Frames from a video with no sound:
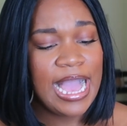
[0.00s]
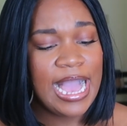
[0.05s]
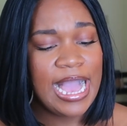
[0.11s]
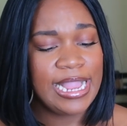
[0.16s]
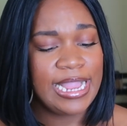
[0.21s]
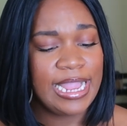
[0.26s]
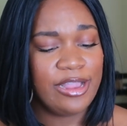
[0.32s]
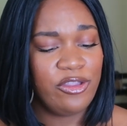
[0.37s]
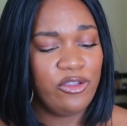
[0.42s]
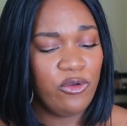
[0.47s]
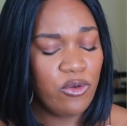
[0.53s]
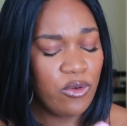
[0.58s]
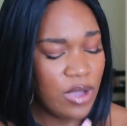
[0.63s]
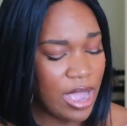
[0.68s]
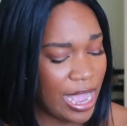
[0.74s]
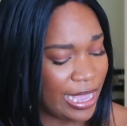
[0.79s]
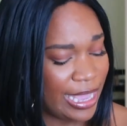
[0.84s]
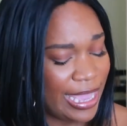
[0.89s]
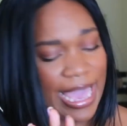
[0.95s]
and
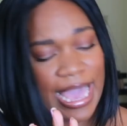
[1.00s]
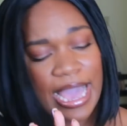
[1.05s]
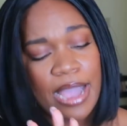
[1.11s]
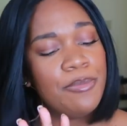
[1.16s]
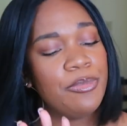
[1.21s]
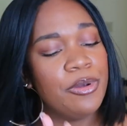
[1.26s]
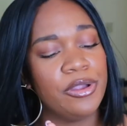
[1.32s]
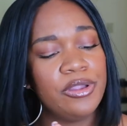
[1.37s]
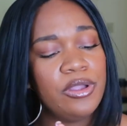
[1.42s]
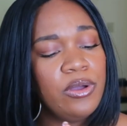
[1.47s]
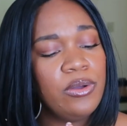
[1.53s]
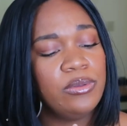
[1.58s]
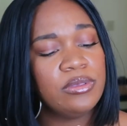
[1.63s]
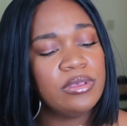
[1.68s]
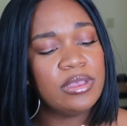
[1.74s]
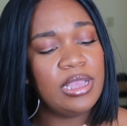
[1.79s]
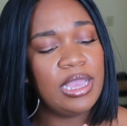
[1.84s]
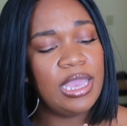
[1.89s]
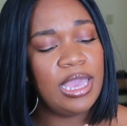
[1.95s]
I can't
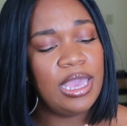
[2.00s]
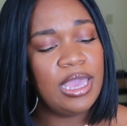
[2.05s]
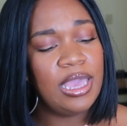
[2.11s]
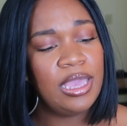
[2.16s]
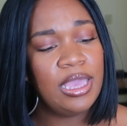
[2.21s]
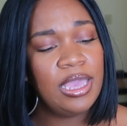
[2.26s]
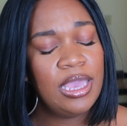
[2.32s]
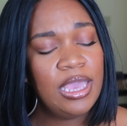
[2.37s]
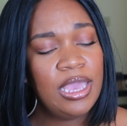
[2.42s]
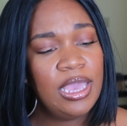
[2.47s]
pronounce the